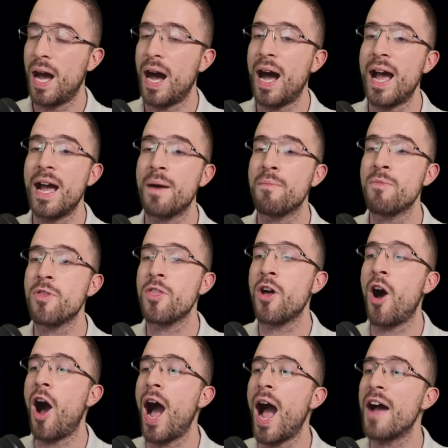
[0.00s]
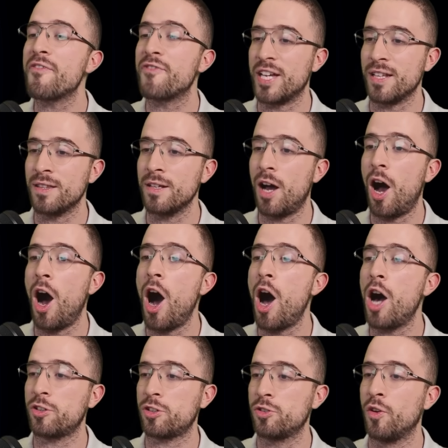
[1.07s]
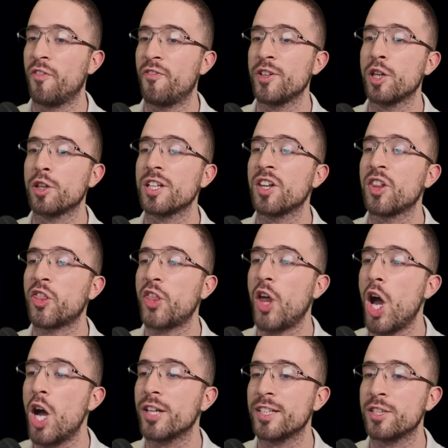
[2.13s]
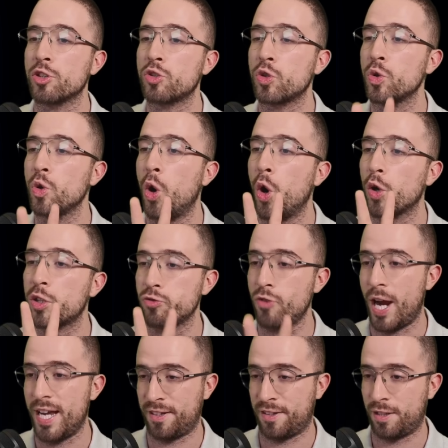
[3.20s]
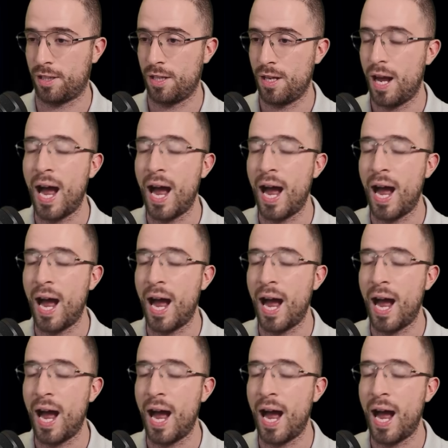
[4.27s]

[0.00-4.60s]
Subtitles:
I am not having Arsenal finishing third in a two-horse race.